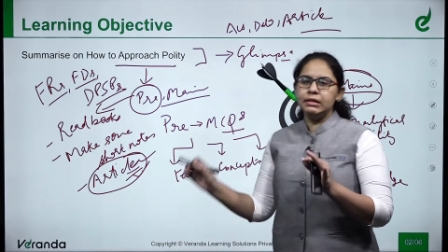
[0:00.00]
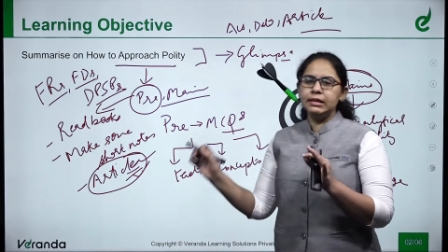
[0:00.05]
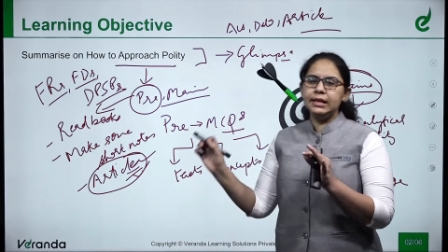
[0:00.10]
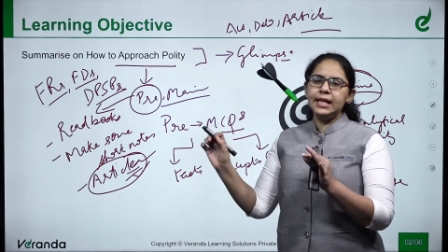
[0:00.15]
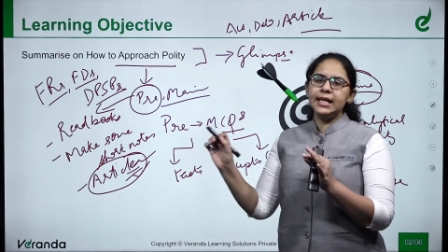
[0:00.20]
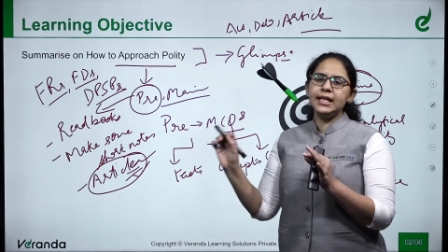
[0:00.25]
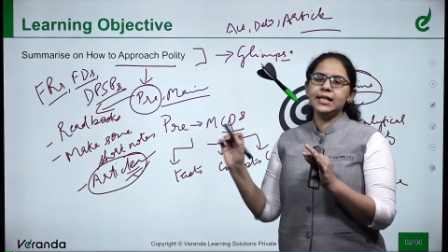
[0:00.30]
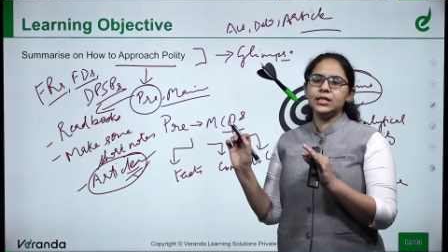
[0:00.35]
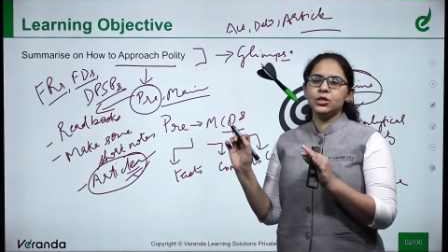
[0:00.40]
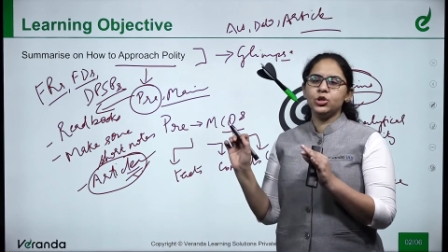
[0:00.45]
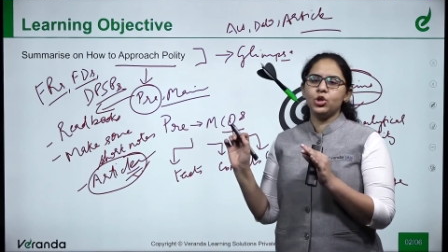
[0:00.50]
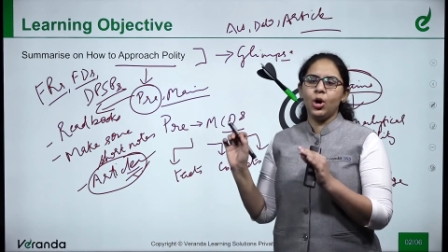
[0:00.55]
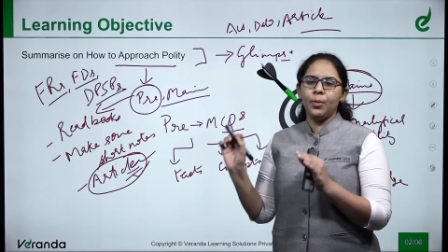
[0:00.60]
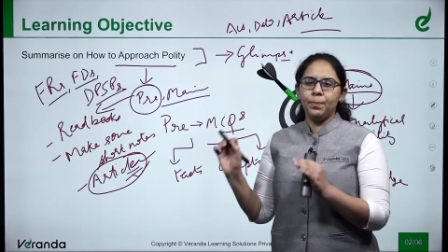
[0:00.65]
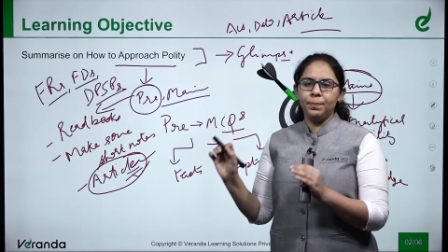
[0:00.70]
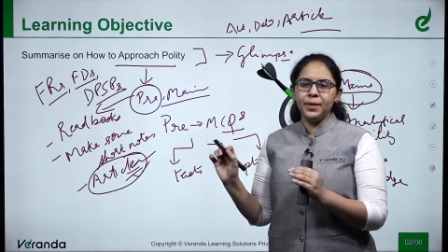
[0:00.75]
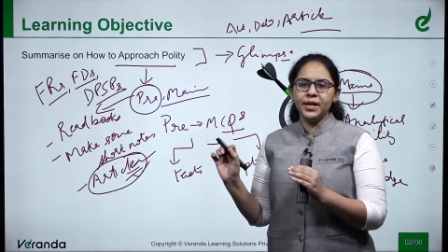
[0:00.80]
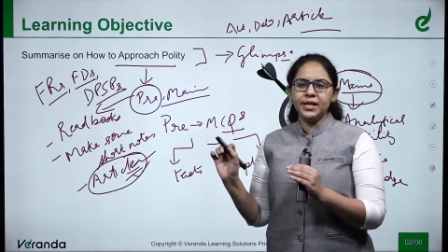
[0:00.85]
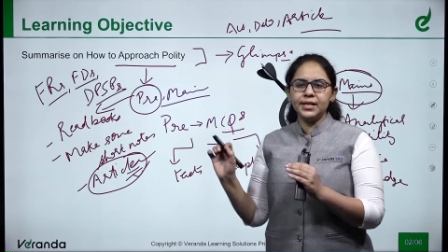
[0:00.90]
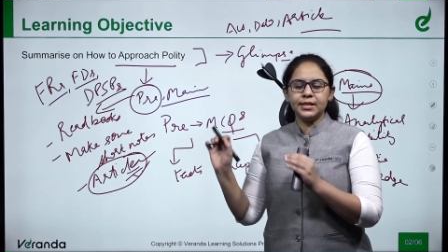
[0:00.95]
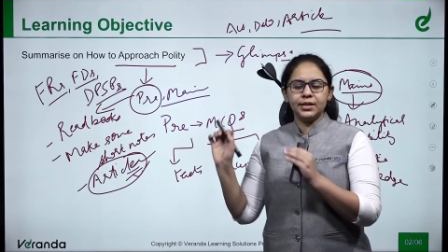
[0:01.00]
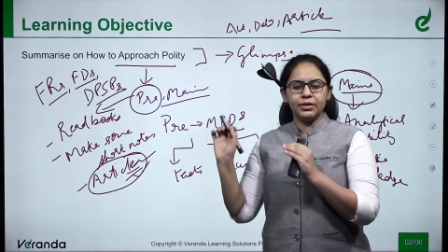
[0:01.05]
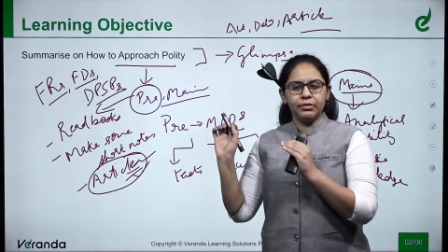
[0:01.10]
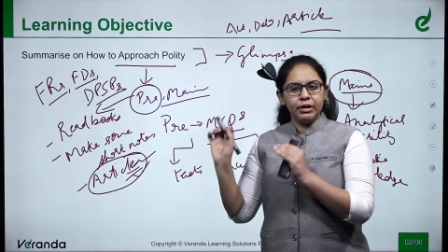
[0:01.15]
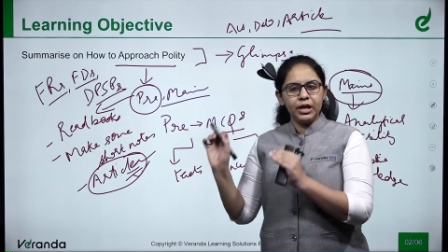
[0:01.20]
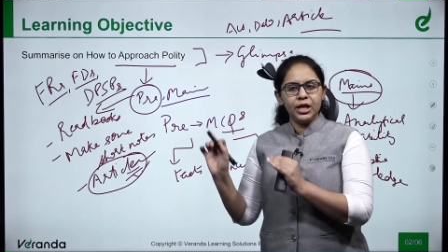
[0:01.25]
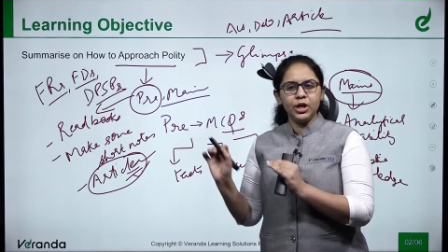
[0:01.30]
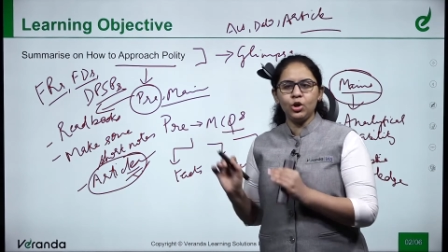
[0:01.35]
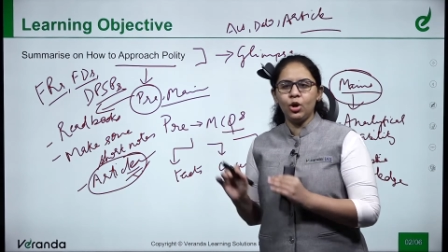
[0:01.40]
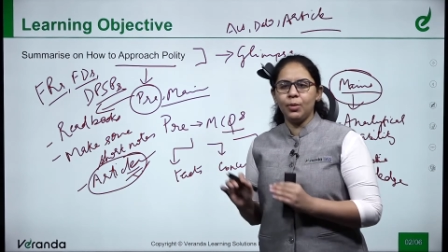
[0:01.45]
these topics,
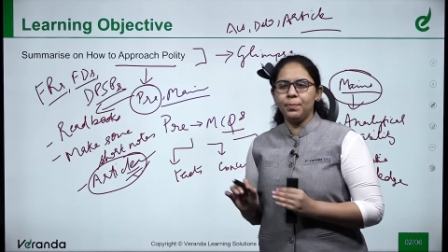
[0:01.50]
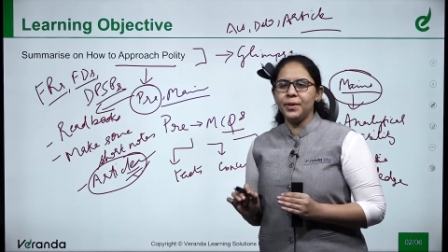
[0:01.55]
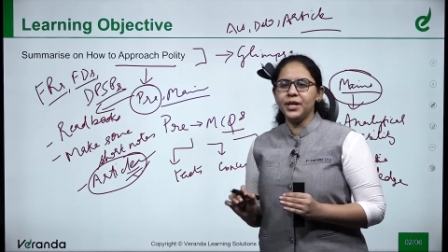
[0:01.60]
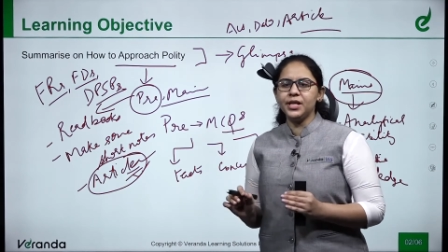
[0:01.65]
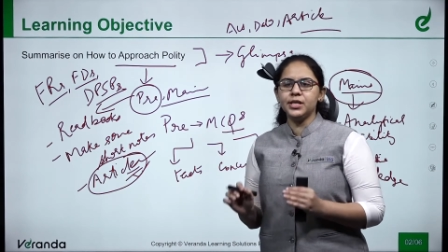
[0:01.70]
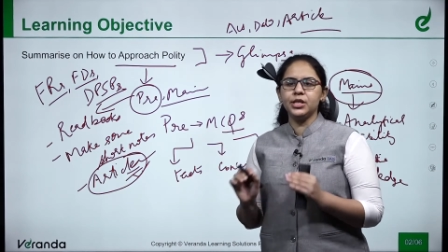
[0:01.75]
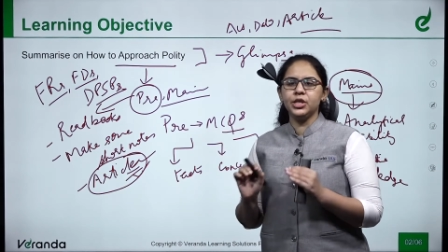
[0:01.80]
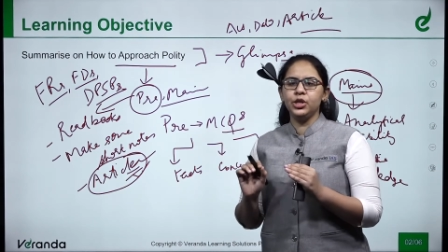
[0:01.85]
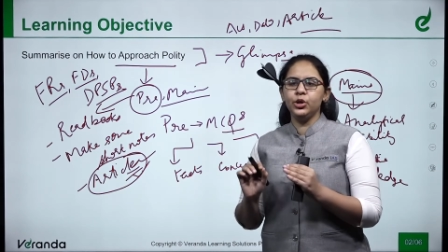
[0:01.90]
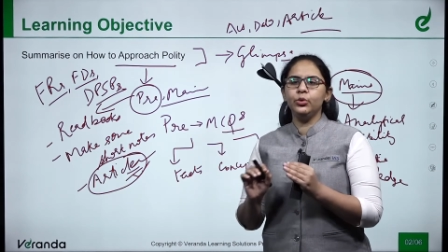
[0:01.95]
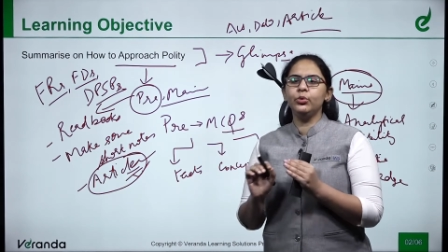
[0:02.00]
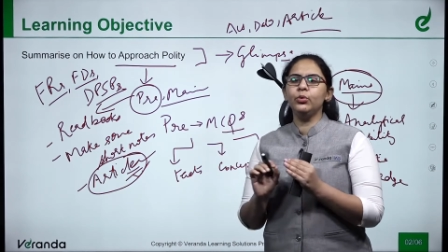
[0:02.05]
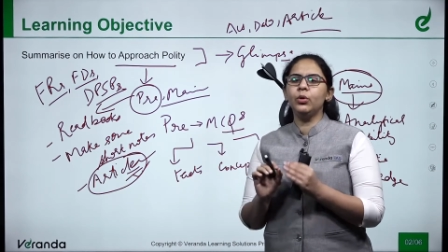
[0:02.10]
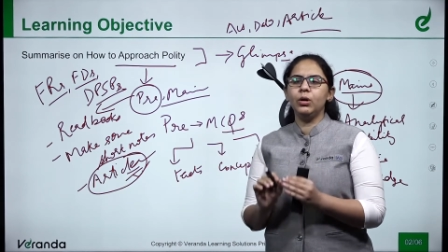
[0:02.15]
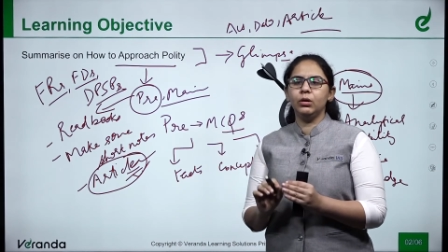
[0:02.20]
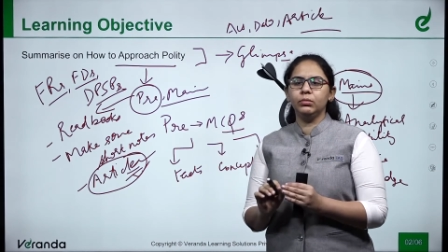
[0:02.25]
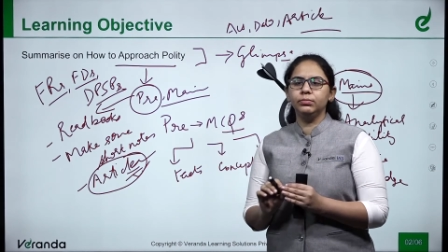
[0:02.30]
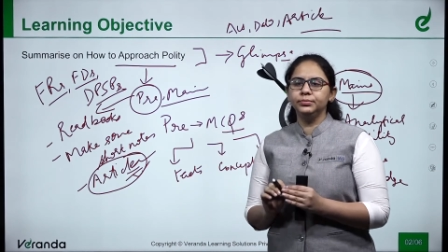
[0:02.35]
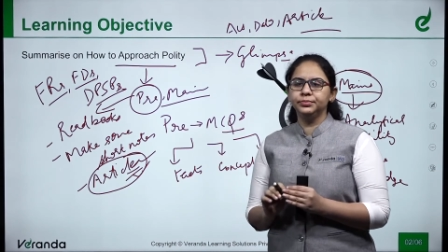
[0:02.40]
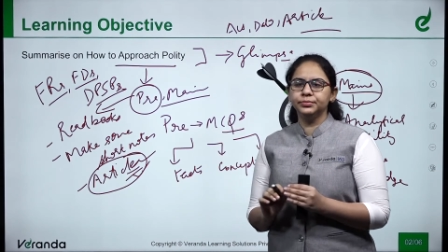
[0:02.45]
three topics you